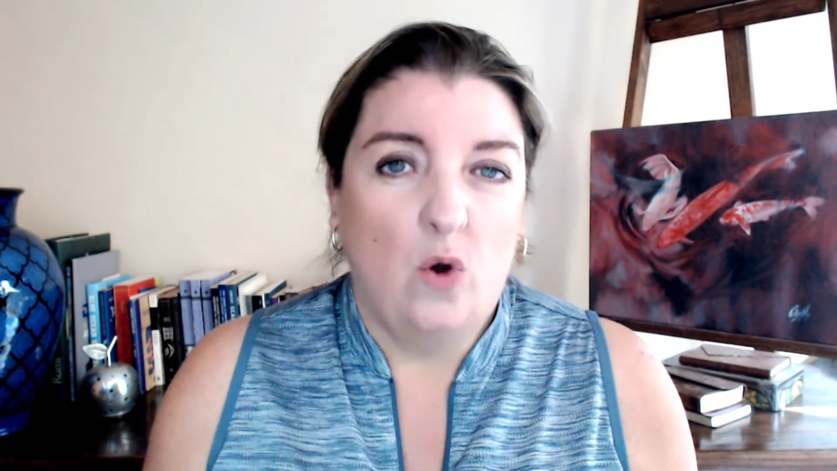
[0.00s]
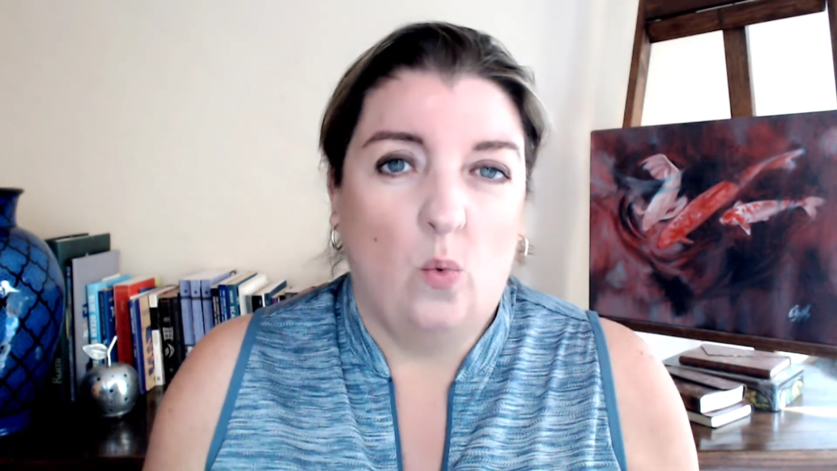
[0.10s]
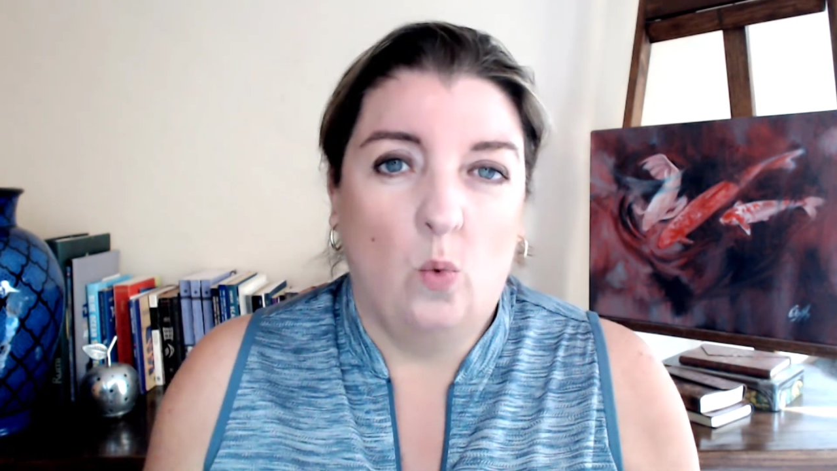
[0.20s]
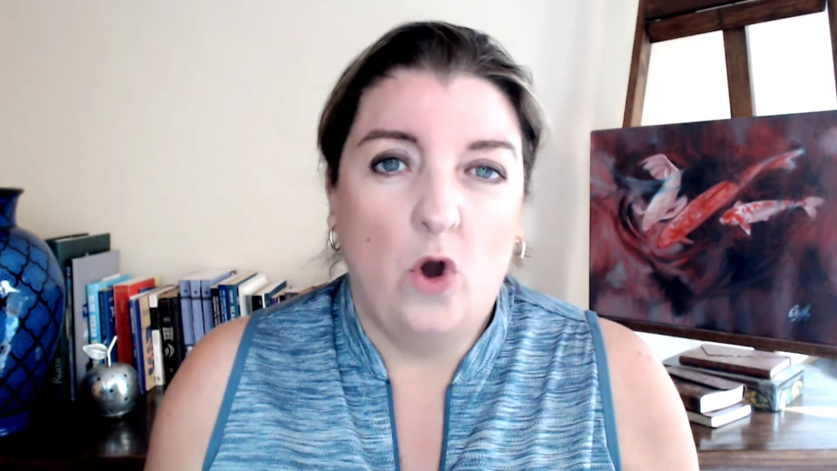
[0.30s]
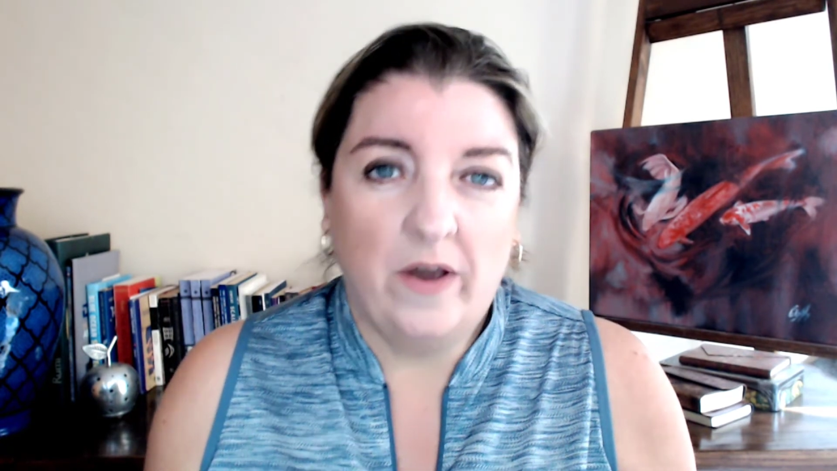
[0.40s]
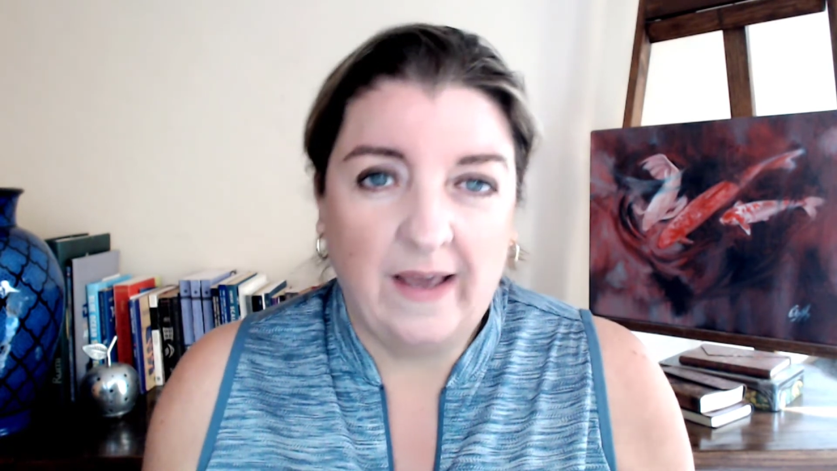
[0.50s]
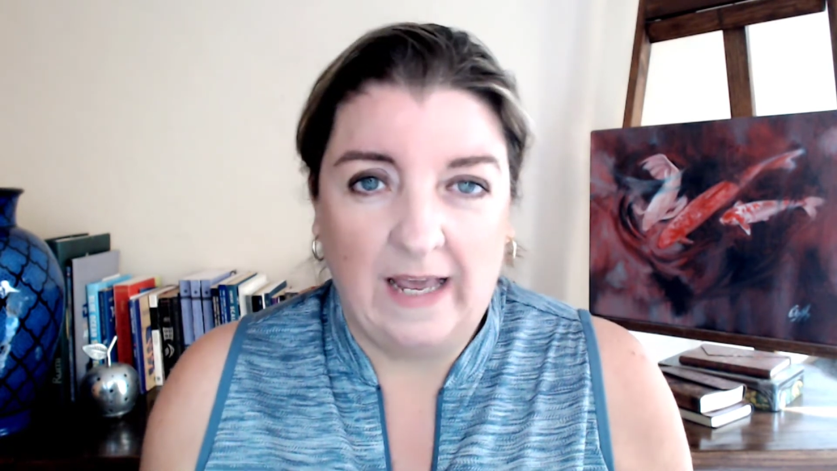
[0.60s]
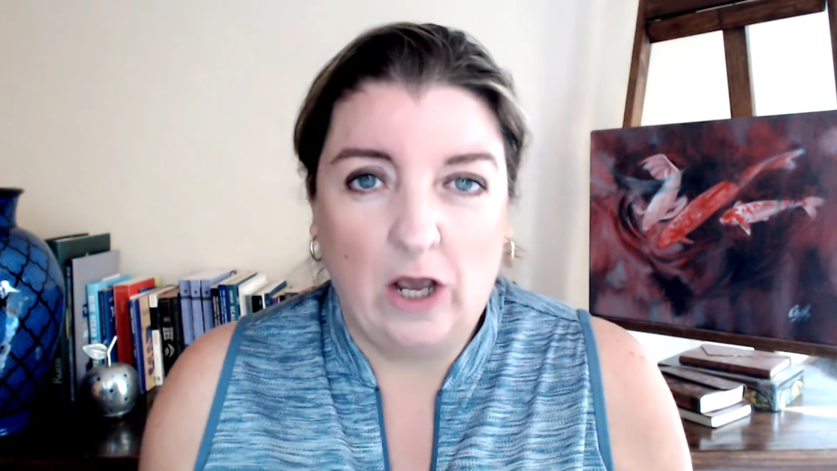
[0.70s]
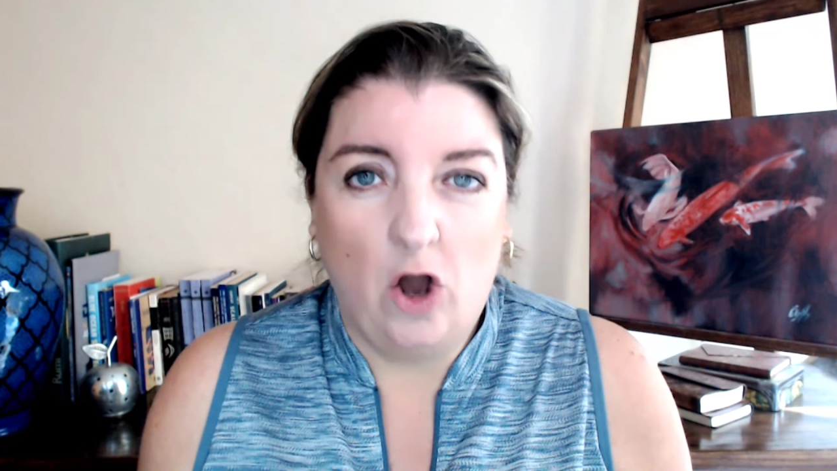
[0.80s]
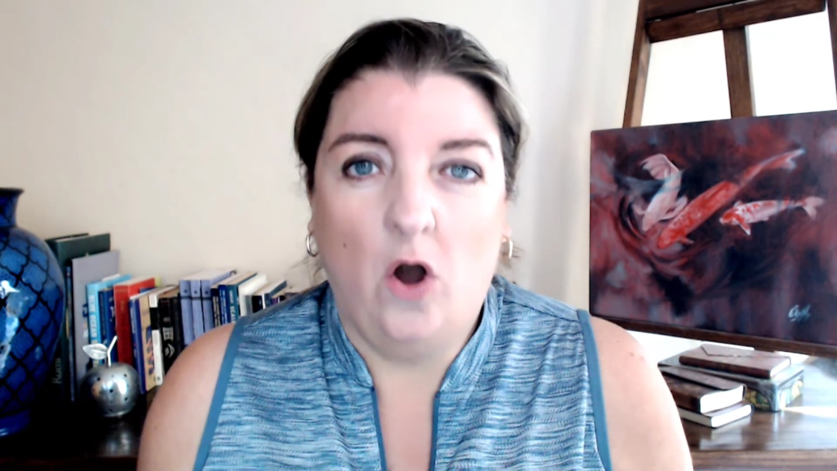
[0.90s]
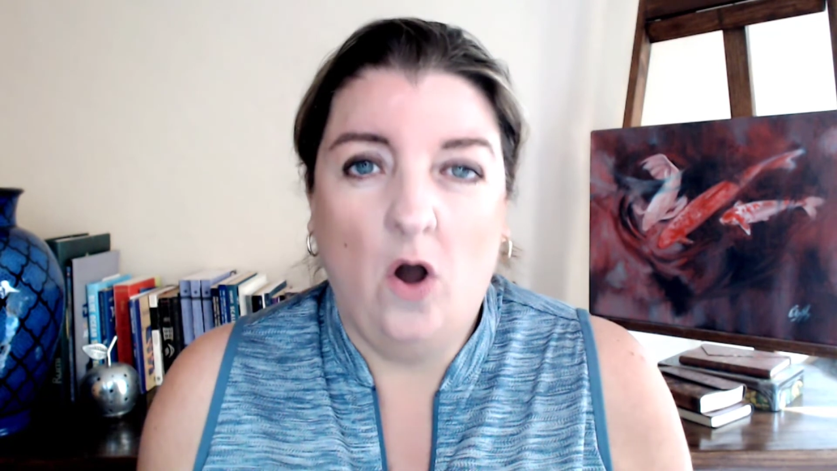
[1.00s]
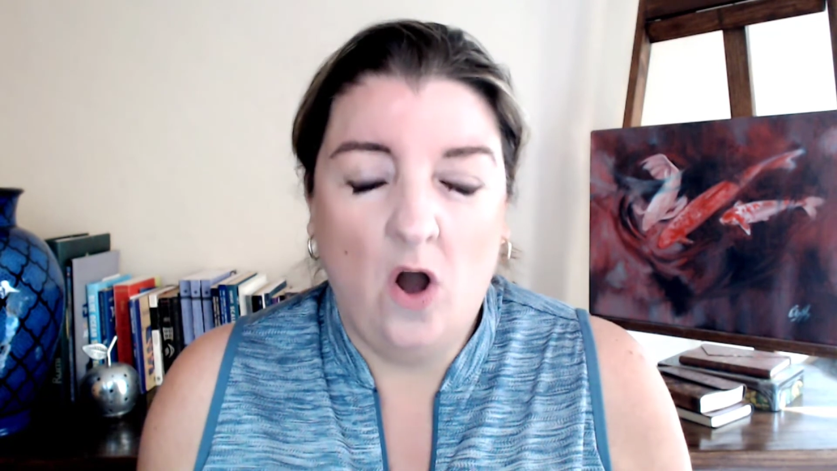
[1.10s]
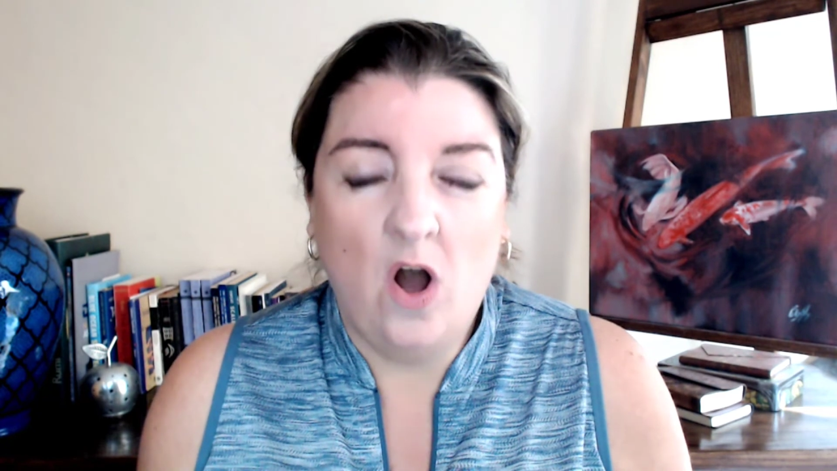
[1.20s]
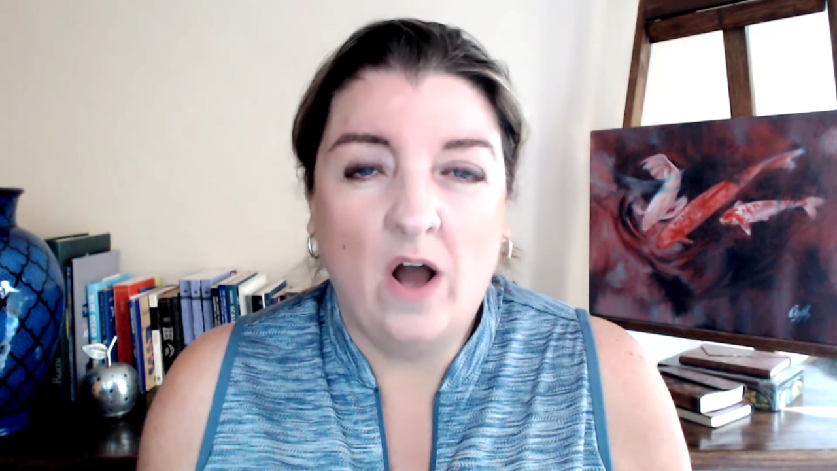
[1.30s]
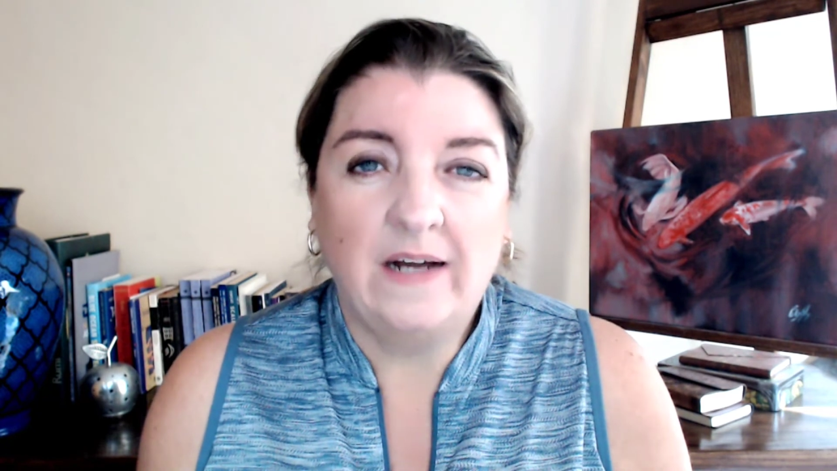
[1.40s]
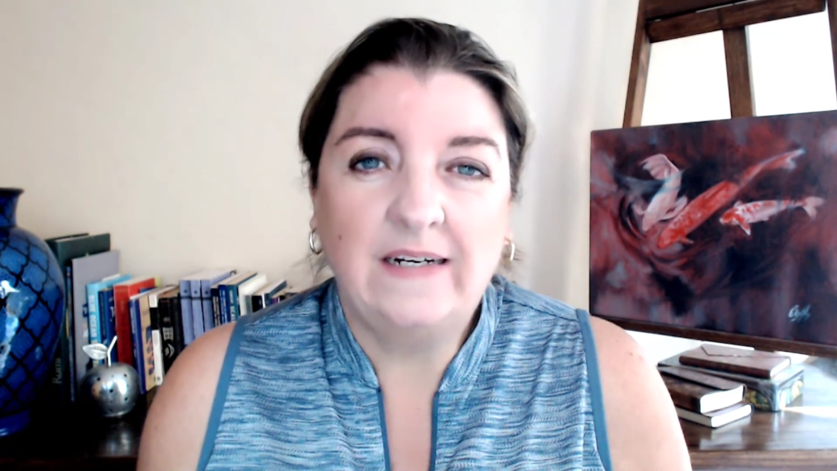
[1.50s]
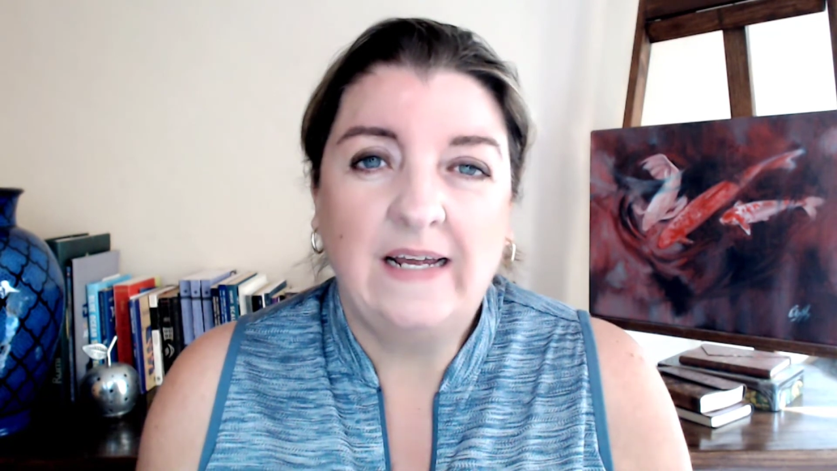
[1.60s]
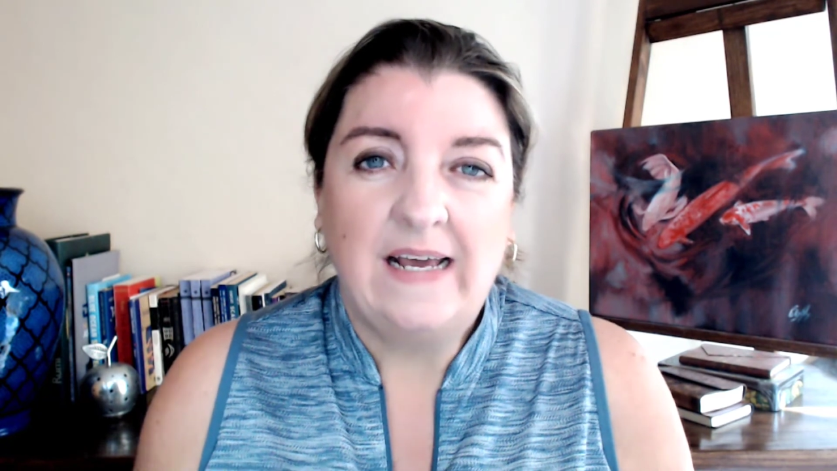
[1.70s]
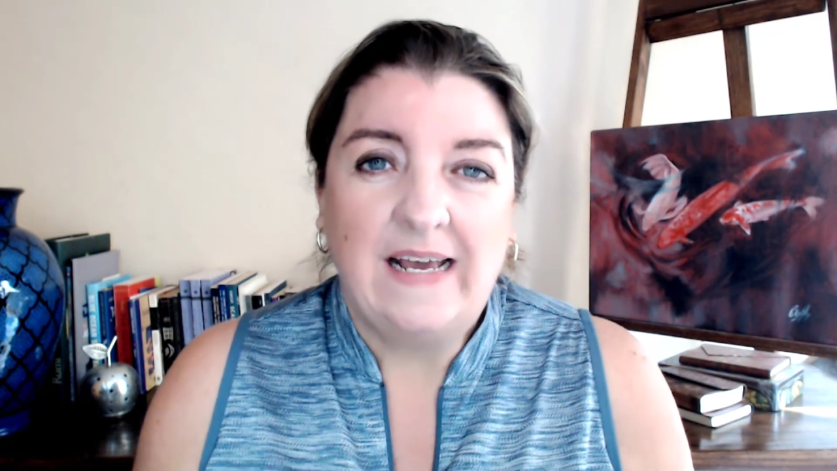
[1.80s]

working hard,